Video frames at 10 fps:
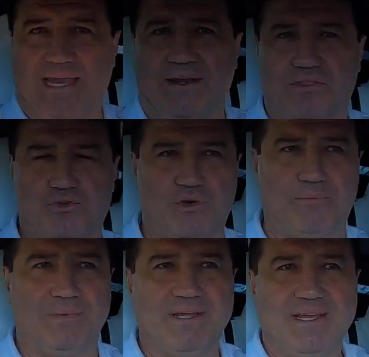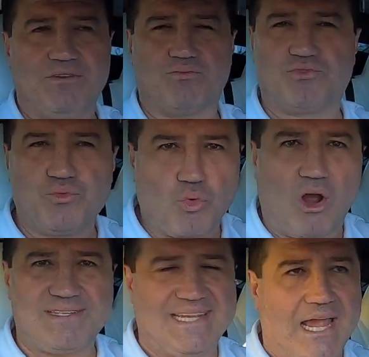out of the trip,
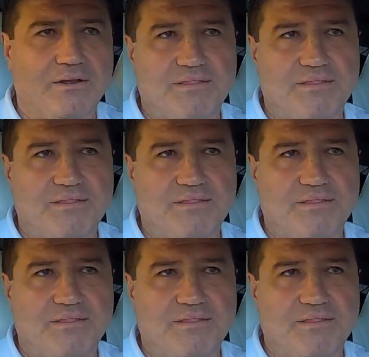right down